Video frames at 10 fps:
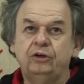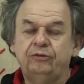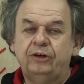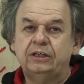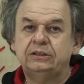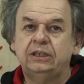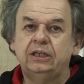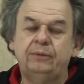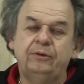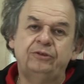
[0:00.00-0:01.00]
University
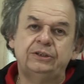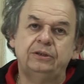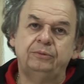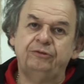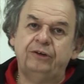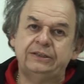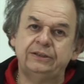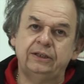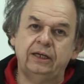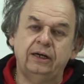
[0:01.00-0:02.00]
and I'm a visiting
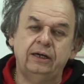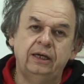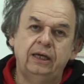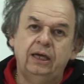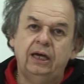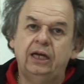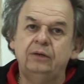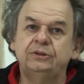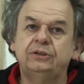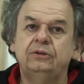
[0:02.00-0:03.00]
professor there and it
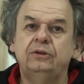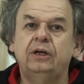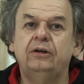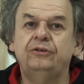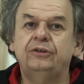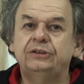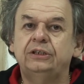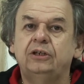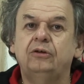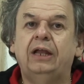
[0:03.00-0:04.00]
was through their interest
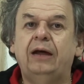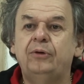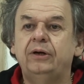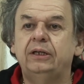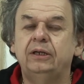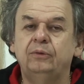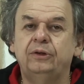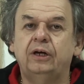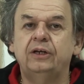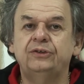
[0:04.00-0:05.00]
in collaborating
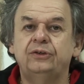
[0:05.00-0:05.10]
with us